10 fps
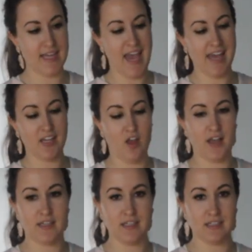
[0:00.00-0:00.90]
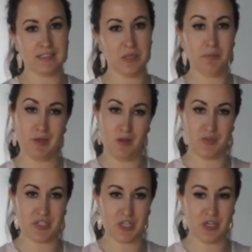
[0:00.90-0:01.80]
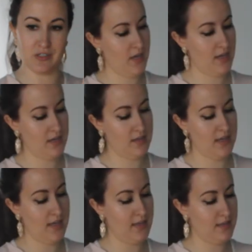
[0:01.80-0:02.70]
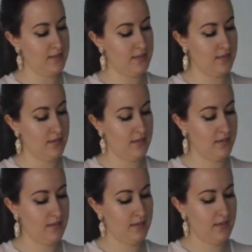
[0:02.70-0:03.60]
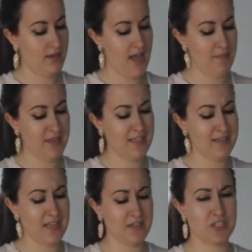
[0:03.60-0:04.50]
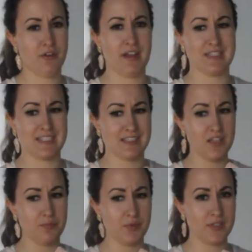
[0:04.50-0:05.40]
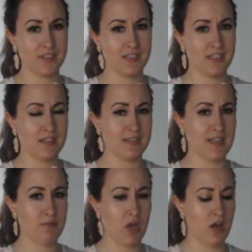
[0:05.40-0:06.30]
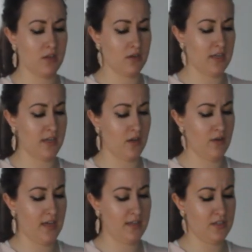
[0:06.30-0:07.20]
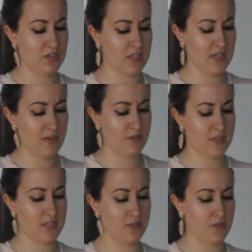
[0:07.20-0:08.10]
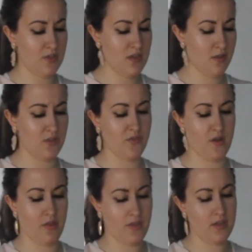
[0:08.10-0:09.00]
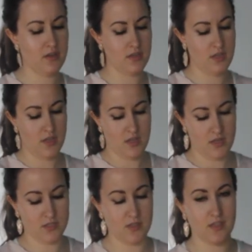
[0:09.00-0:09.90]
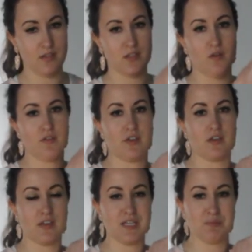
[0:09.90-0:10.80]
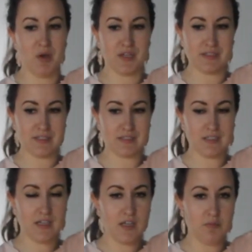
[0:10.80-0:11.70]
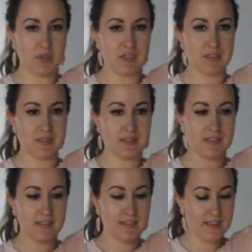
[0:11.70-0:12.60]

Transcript: it had a lining to the middle of the skirt. Go ahead and I basically decided to create a slip the same color and I go ahead and just layer this underneath. It's very thin so then this whole thing is modest because